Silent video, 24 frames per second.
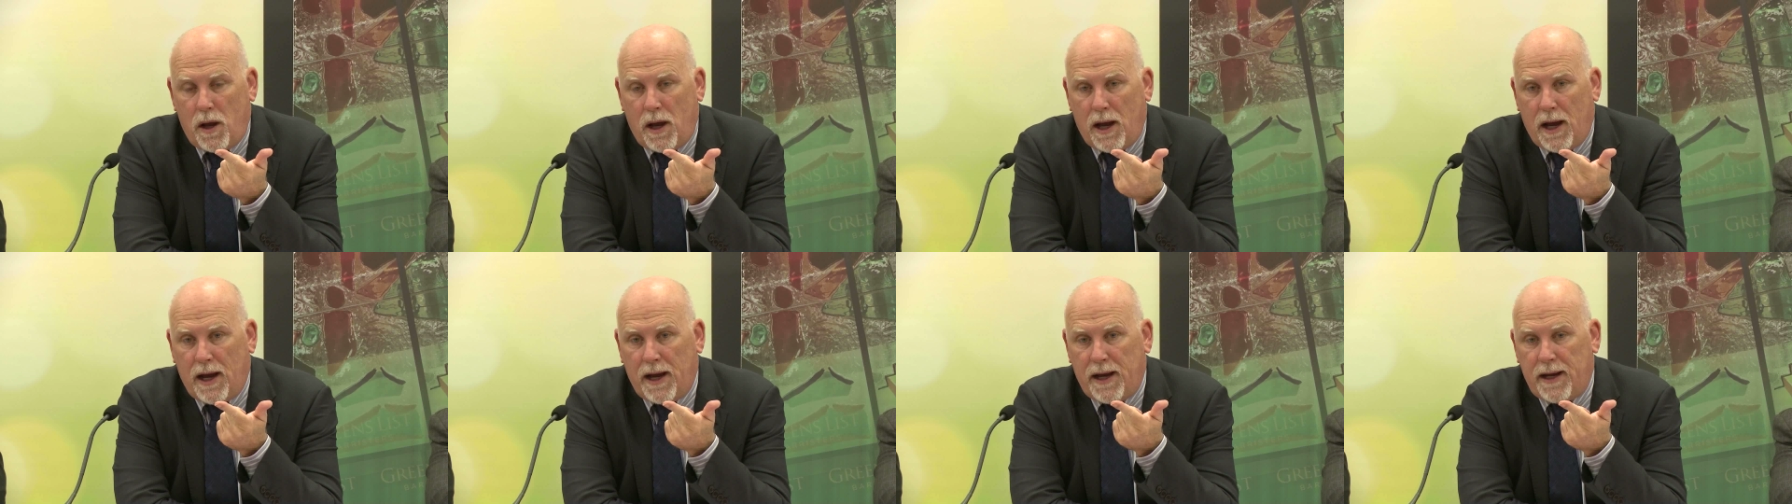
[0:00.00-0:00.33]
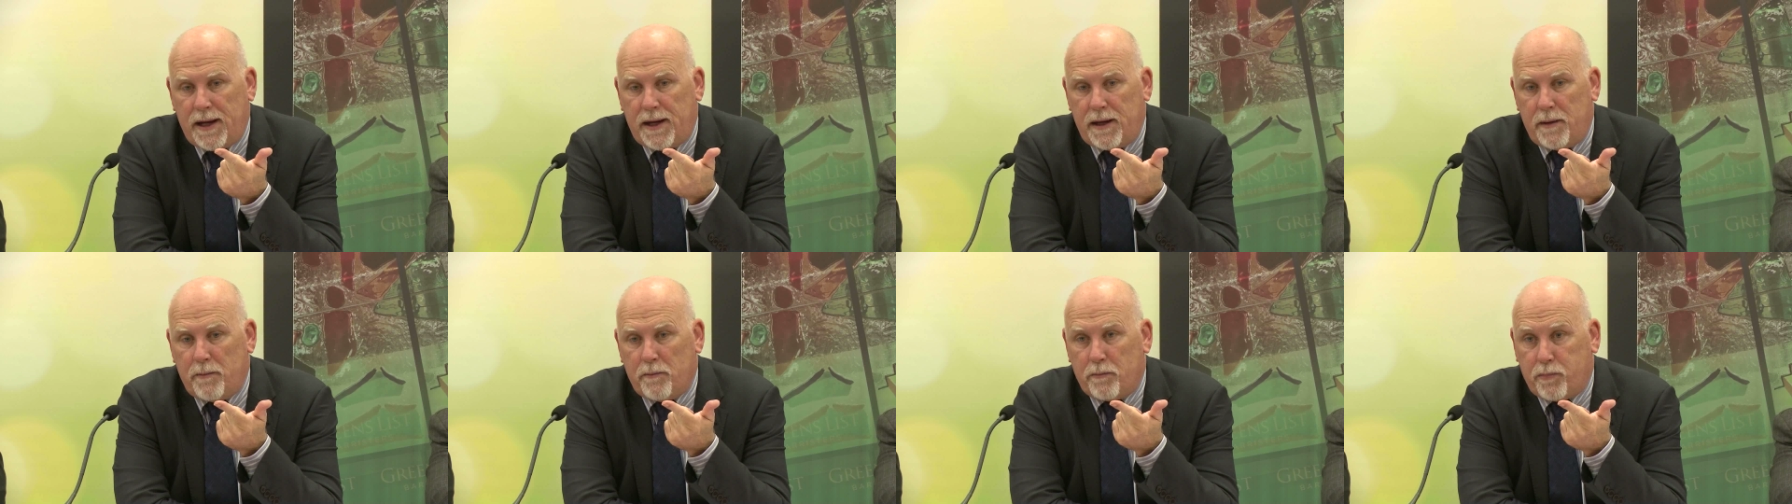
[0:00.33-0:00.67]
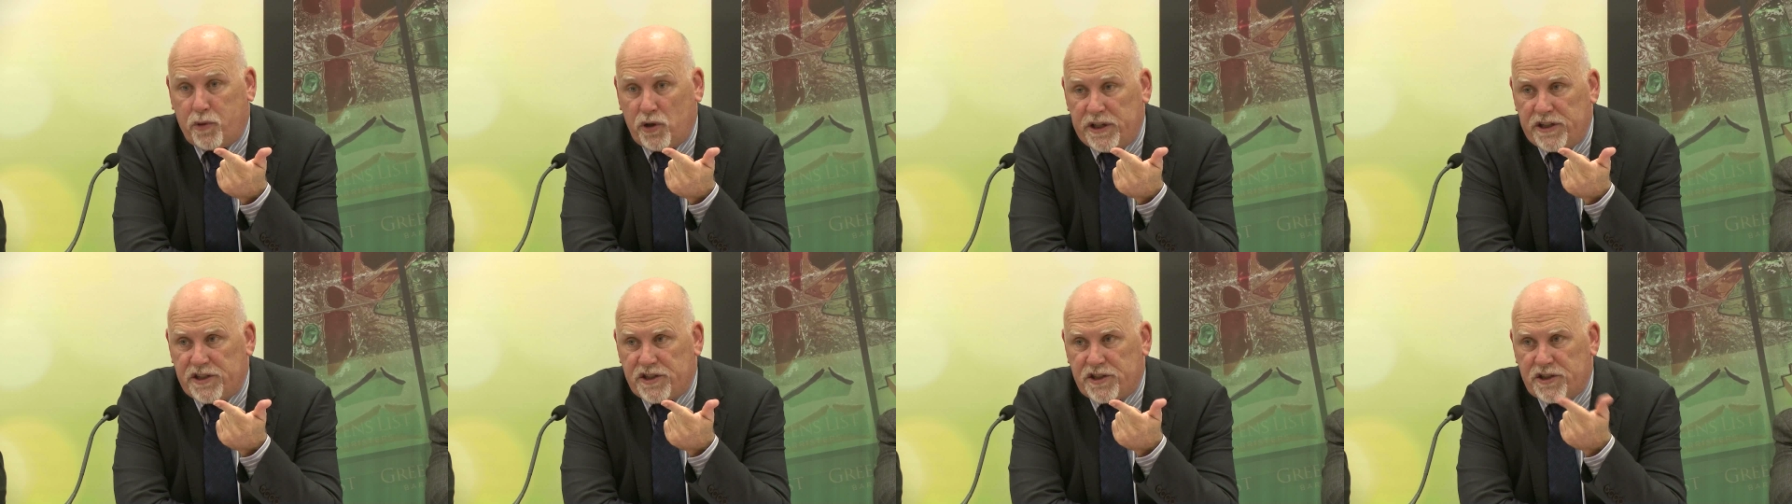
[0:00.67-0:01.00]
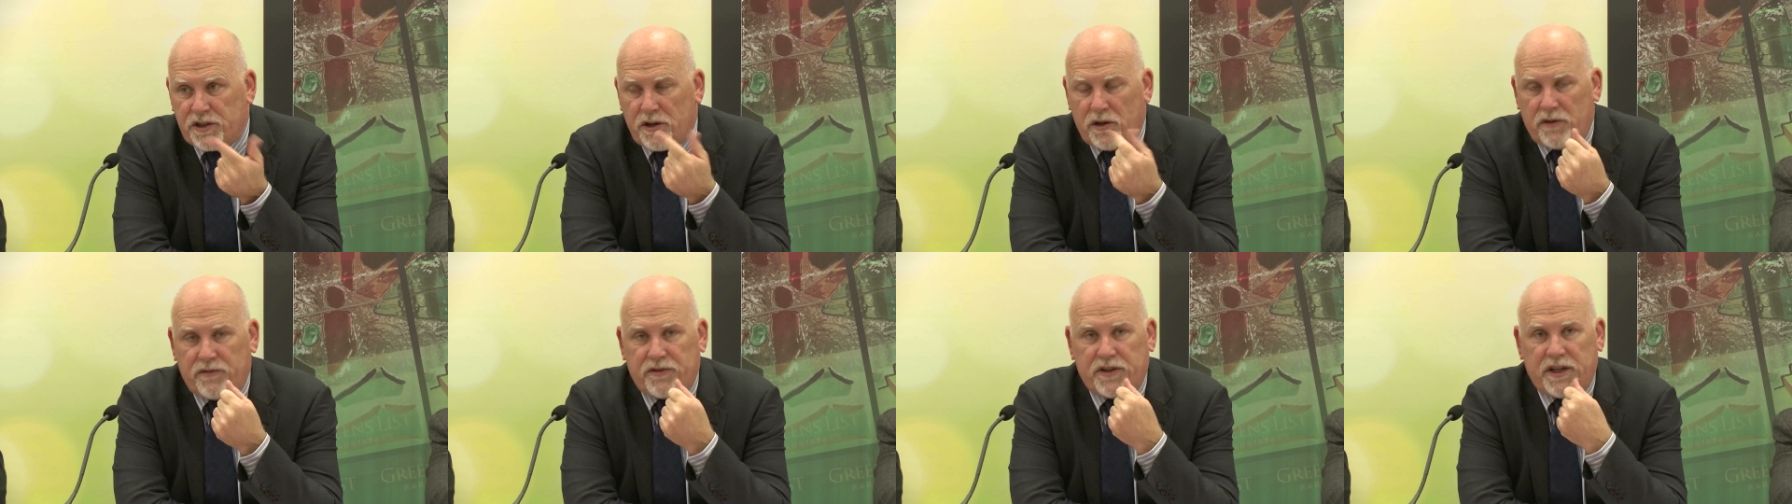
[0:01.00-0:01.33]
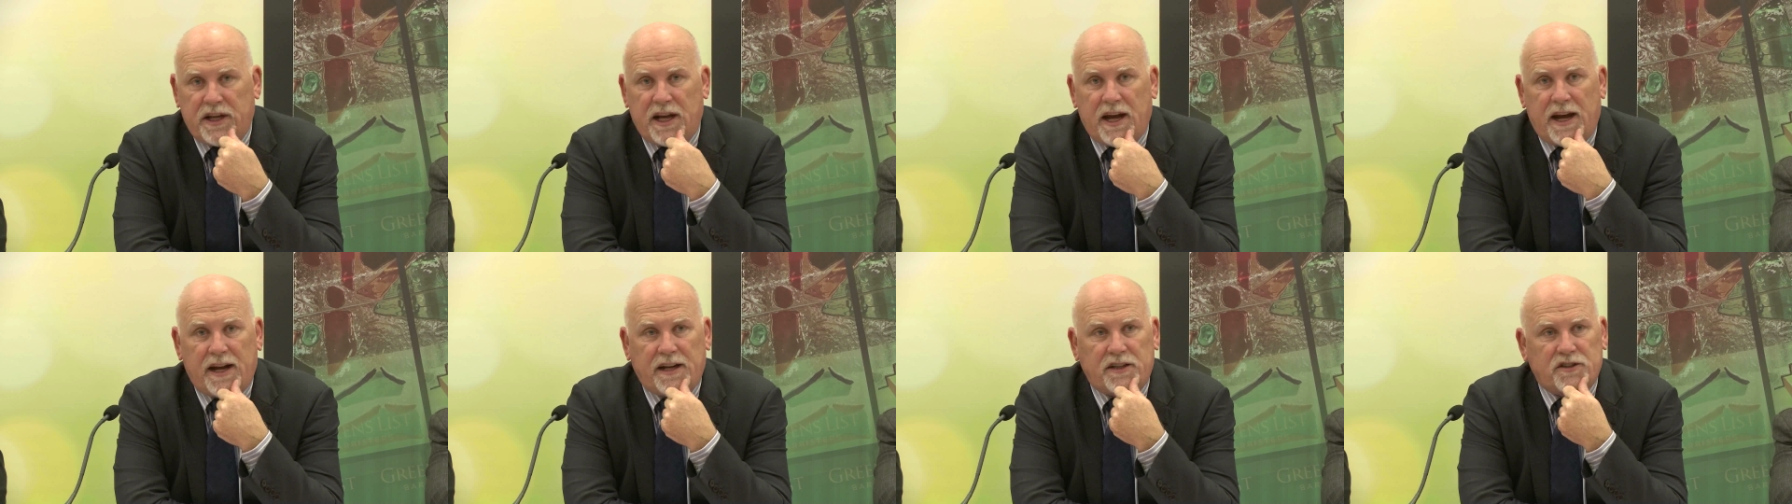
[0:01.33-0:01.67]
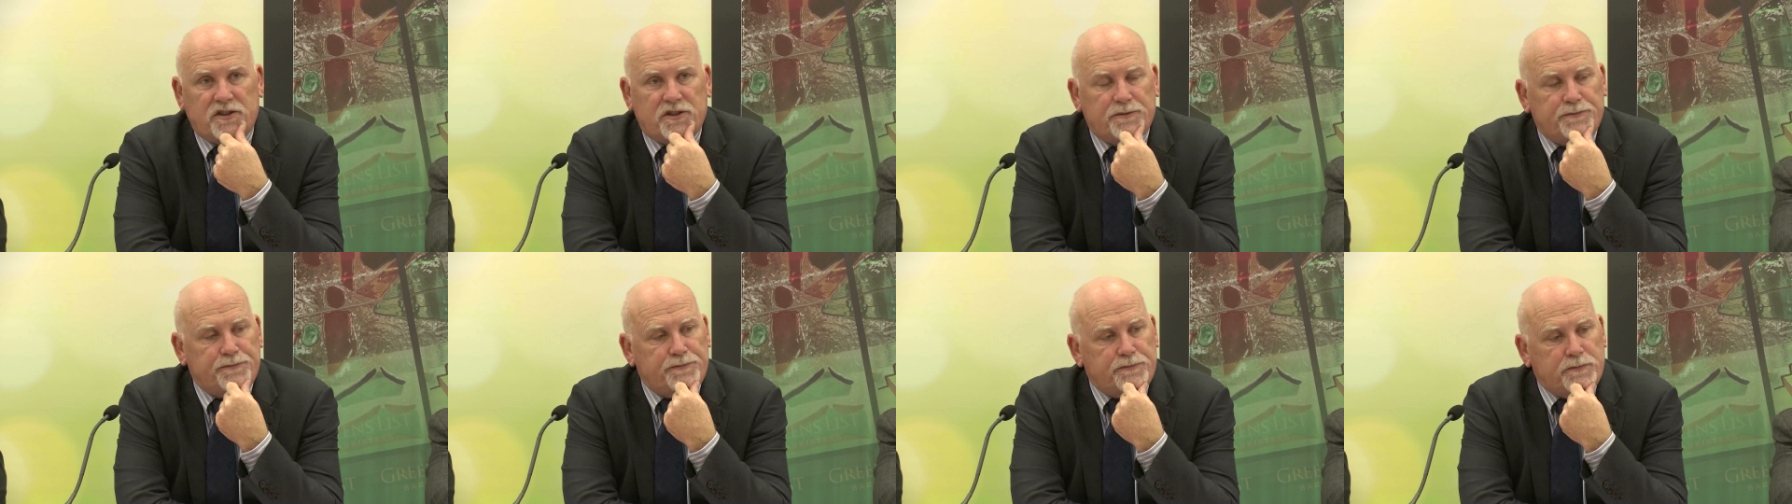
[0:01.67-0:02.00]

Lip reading: a breach of the Act.